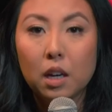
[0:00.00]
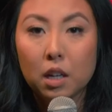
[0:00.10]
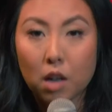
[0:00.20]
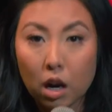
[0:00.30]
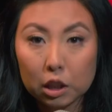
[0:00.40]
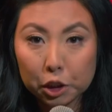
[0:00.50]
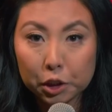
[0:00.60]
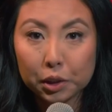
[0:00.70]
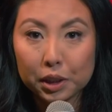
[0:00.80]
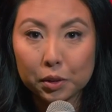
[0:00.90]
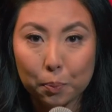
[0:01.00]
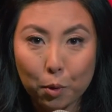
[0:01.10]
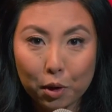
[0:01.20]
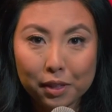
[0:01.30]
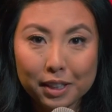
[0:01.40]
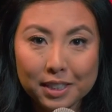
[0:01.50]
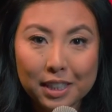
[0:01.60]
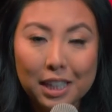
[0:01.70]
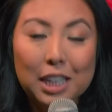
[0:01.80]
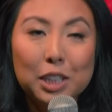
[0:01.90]
Car insurance, report this.
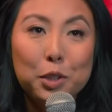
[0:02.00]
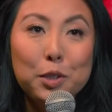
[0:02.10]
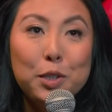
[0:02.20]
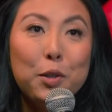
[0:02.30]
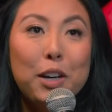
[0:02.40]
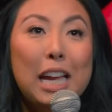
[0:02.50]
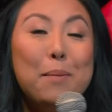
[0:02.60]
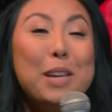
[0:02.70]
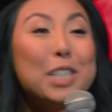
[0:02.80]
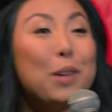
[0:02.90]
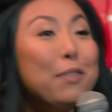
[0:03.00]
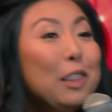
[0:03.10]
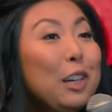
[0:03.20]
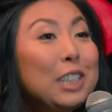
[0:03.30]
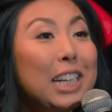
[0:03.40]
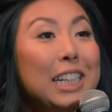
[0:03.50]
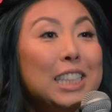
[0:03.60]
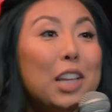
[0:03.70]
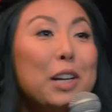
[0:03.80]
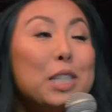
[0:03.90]
True story, him and his wife looked at
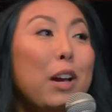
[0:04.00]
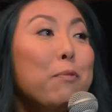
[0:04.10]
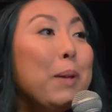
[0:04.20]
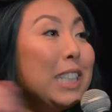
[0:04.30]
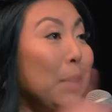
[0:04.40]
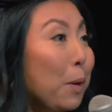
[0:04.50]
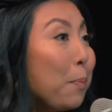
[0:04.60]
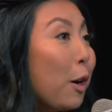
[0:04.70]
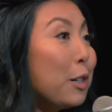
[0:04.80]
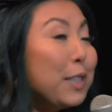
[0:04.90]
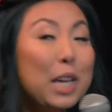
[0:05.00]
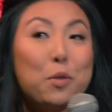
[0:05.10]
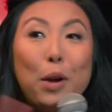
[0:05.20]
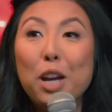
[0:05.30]
each other. His wife picked up her purse and ran